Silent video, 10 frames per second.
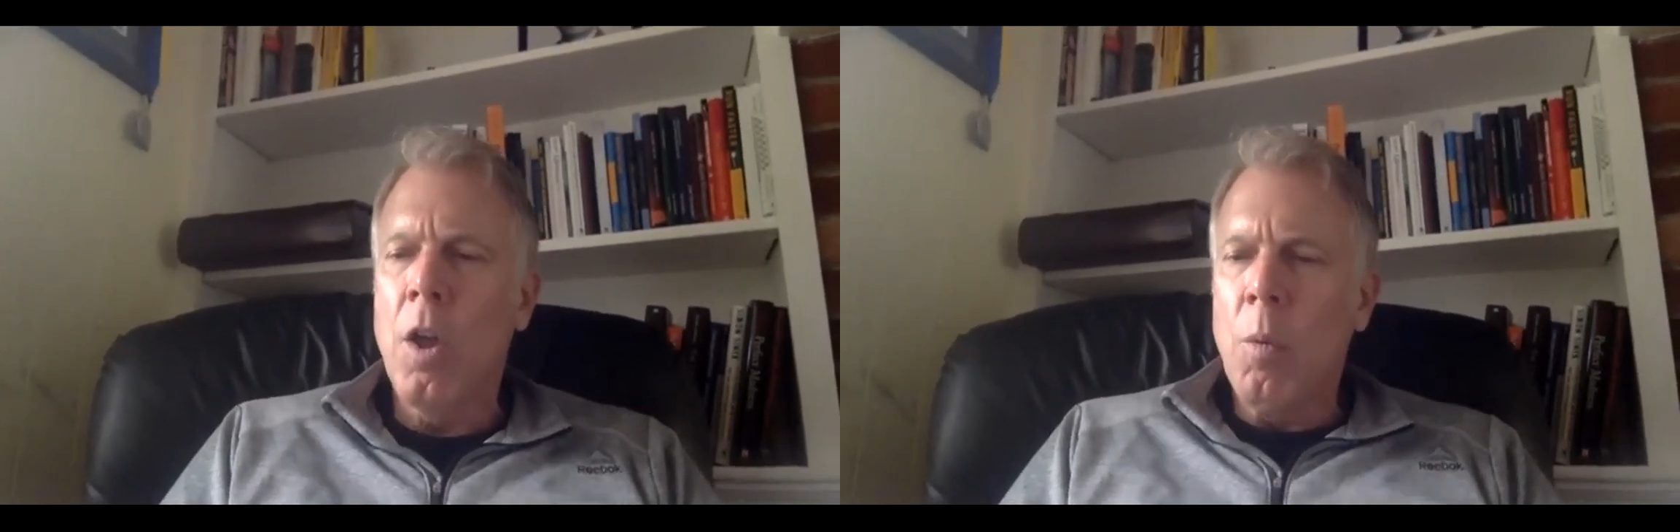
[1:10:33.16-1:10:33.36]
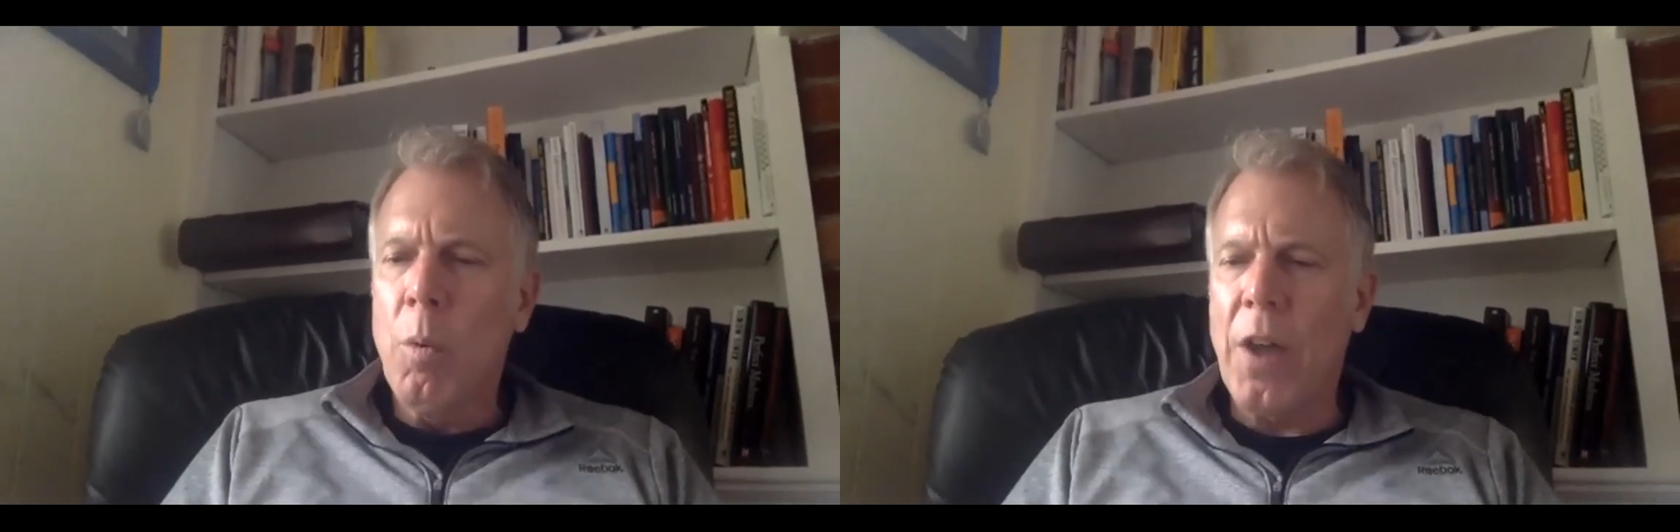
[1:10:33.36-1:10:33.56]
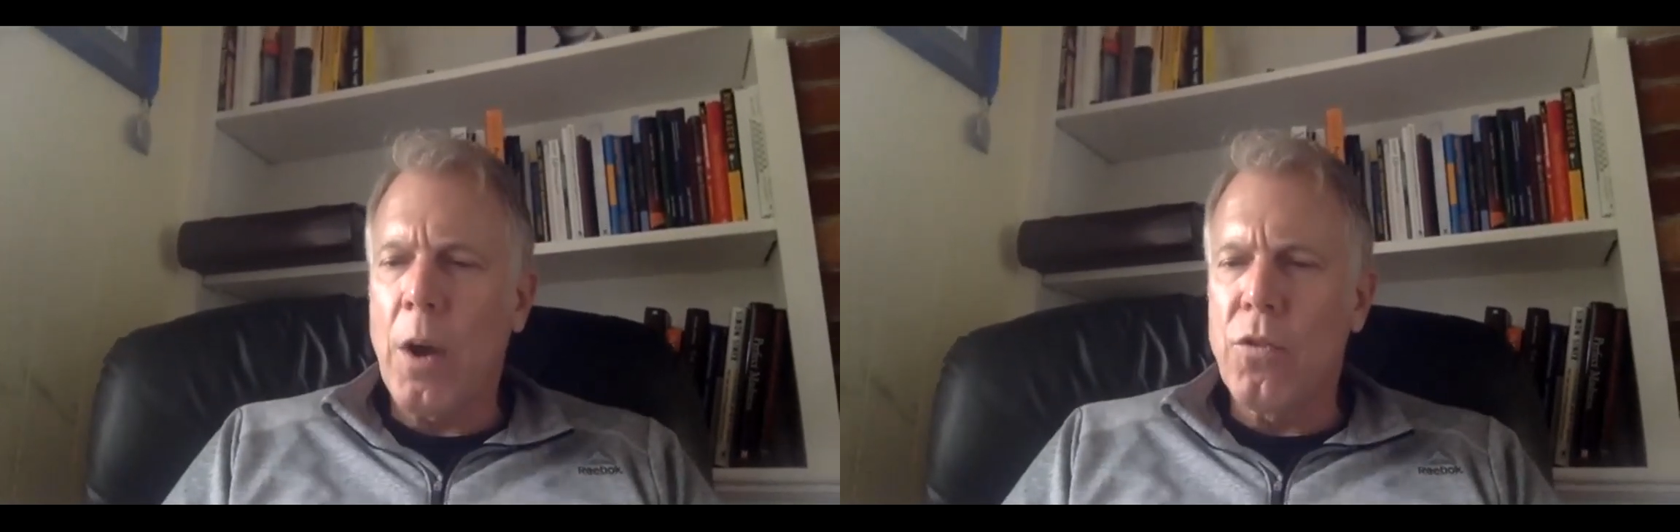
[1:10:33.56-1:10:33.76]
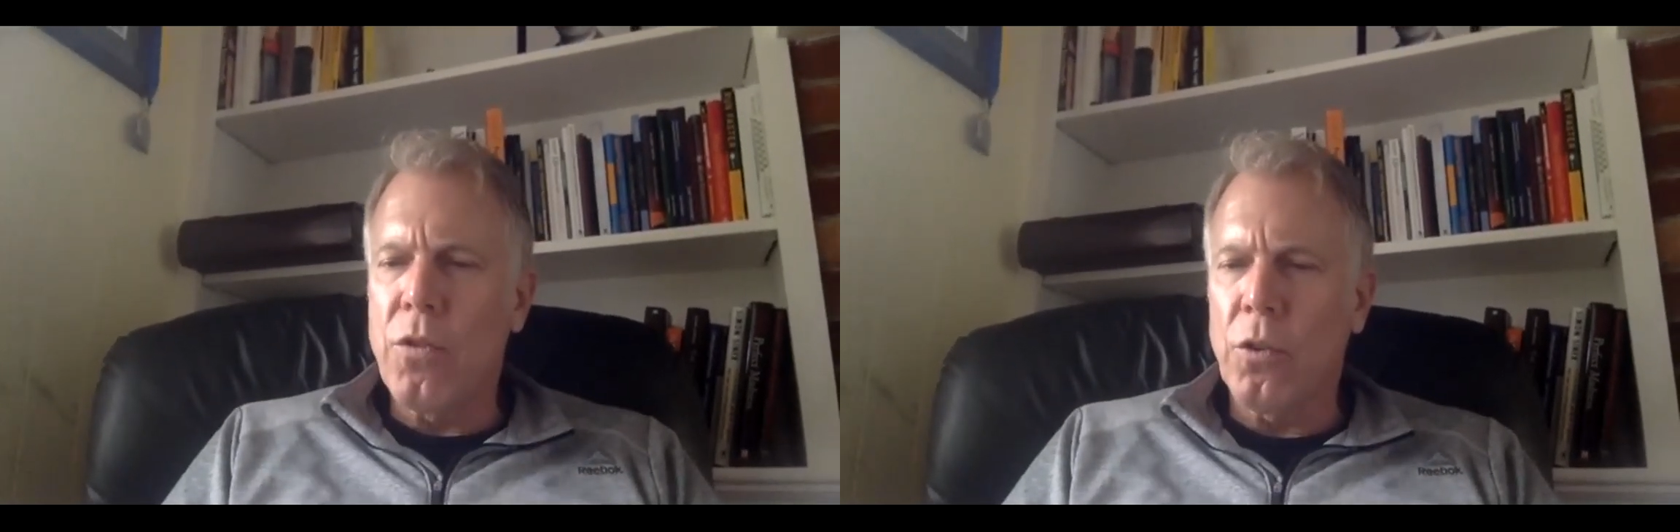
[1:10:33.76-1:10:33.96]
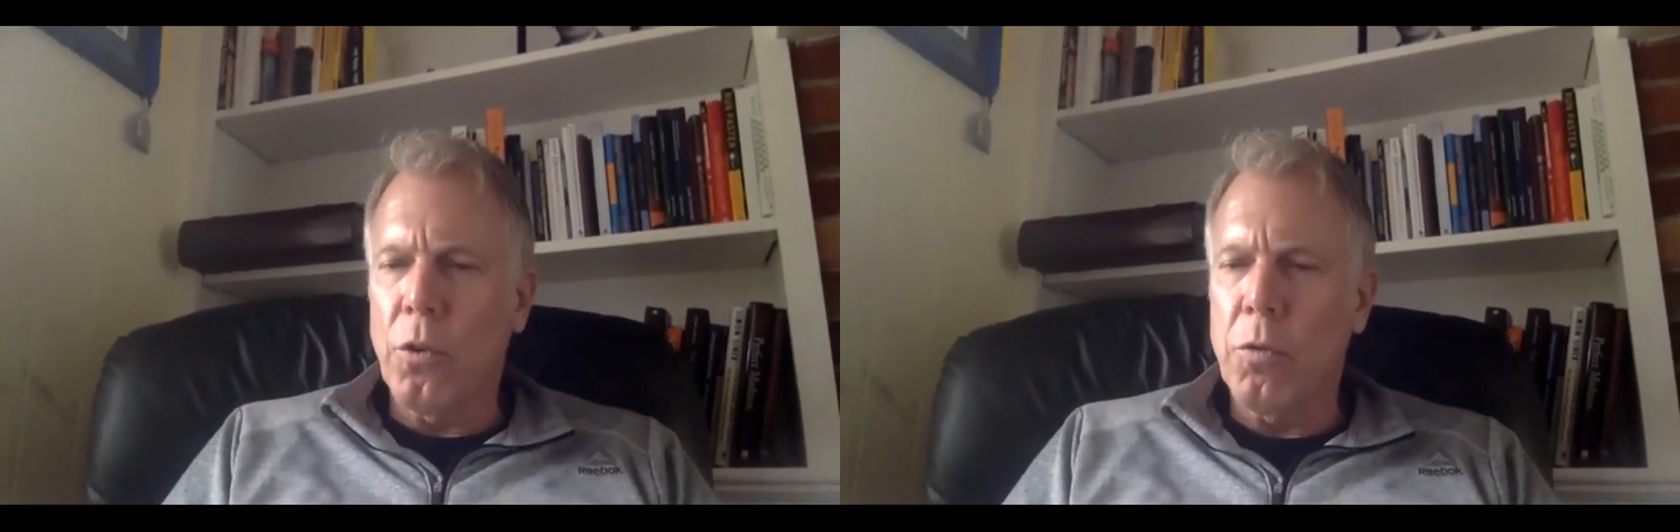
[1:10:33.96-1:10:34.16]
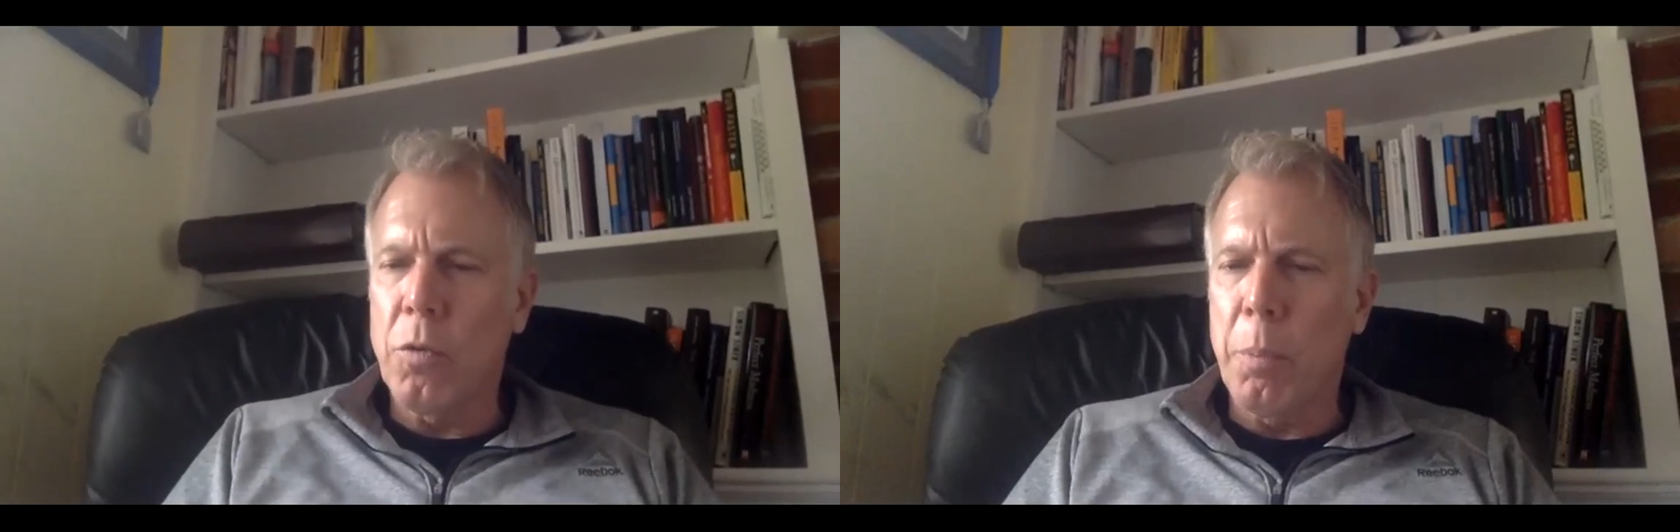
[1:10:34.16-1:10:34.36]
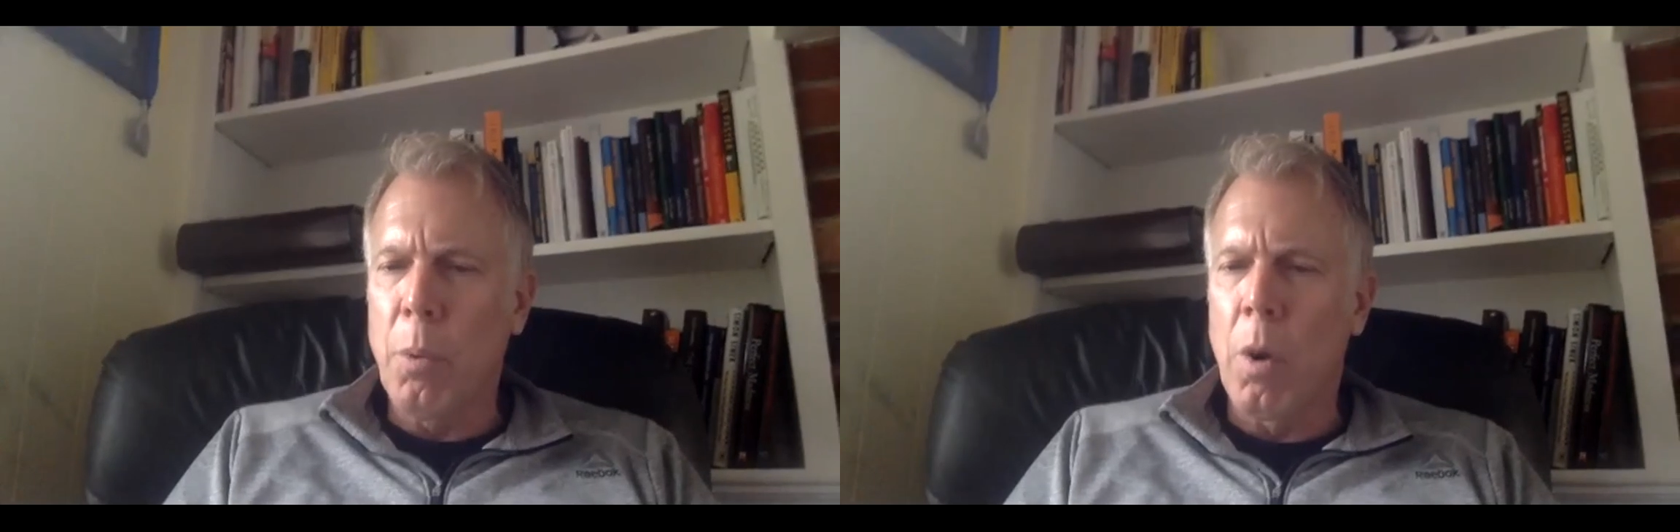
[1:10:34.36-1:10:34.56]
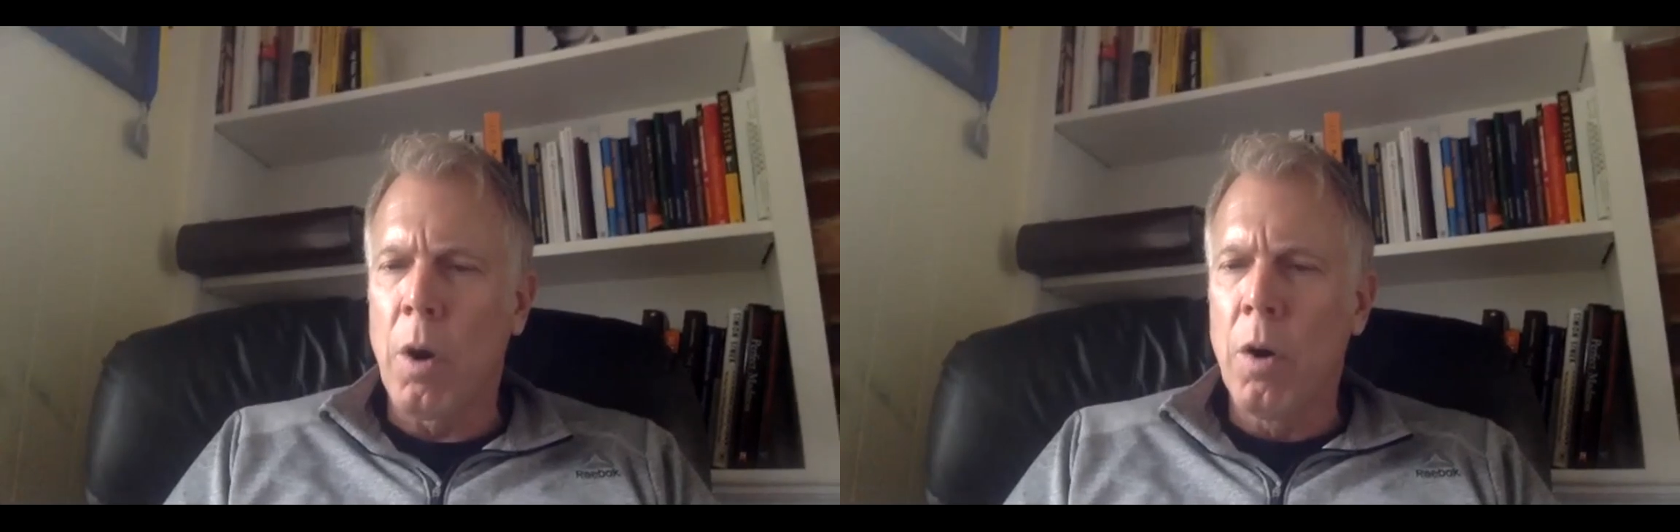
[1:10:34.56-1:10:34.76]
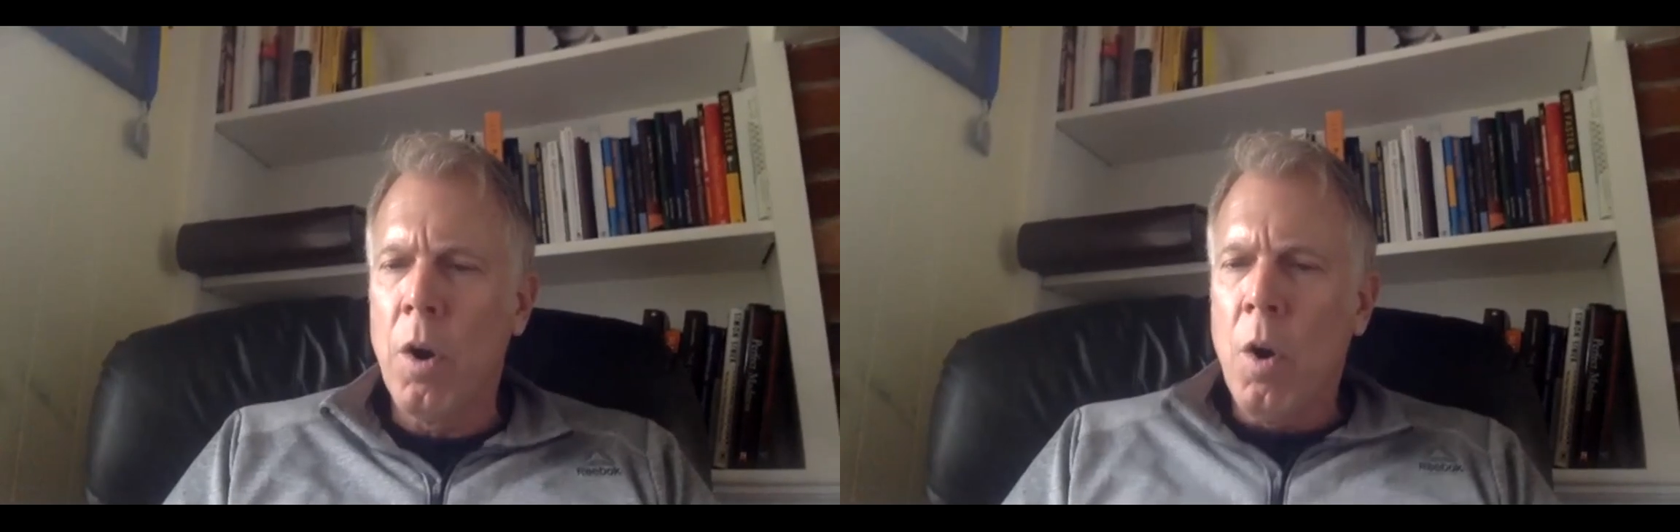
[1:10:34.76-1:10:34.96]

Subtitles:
without additional support,